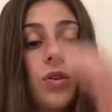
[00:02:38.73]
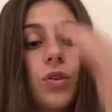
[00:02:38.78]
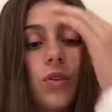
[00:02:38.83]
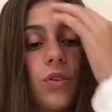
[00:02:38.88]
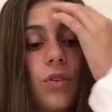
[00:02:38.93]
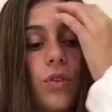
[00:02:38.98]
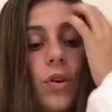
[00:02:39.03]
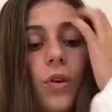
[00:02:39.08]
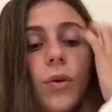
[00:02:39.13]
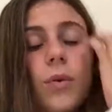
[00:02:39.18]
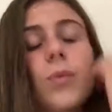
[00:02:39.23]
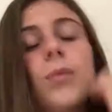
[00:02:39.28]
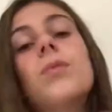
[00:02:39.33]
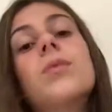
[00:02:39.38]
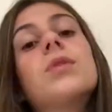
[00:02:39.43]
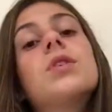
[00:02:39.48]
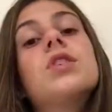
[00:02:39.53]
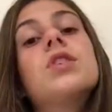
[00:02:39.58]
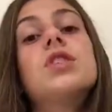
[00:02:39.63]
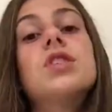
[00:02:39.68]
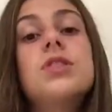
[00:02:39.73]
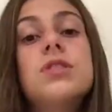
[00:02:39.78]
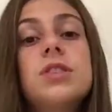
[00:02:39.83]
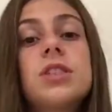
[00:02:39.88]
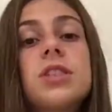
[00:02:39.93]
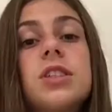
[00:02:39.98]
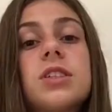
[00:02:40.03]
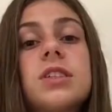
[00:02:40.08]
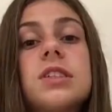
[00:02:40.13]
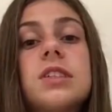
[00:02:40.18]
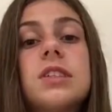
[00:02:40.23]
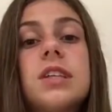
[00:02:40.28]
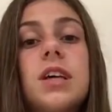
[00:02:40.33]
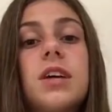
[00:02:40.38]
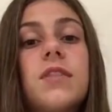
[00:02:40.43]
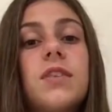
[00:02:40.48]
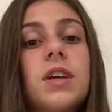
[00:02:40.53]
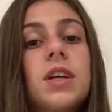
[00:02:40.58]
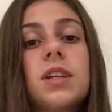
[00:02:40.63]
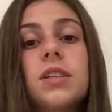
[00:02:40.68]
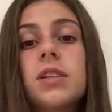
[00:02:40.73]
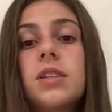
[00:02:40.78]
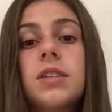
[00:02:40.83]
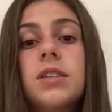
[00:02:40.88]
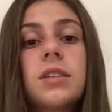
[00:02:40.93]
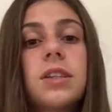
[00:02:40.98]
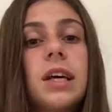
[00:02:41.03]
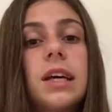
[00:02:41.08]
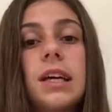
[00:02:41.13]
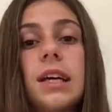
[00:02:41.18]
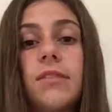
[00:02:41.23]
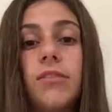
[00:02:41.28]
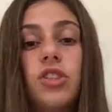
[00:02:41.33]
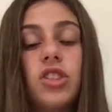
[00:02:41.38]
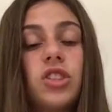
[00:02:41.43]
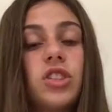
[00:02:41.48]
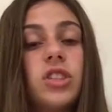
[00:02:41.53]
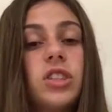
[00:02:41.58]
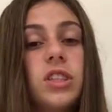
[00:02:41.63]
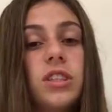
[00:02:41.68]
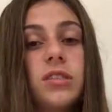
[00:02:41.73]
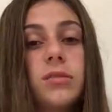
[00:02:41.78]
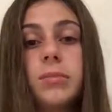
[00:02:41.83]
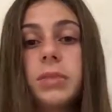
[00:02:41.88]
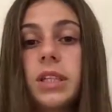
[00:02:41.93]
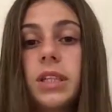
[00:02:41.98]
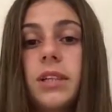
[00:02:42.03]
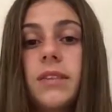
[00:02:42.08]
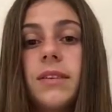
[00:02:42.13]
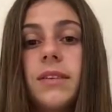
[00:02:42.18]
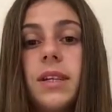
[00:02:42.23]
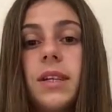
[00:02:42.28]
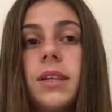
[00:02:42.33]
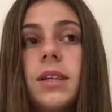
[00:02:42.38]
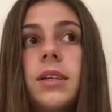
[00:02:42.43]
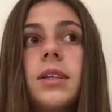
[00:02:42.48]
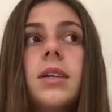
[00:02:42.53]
So she restarts the day over again. Like, at first she doesn't believe it.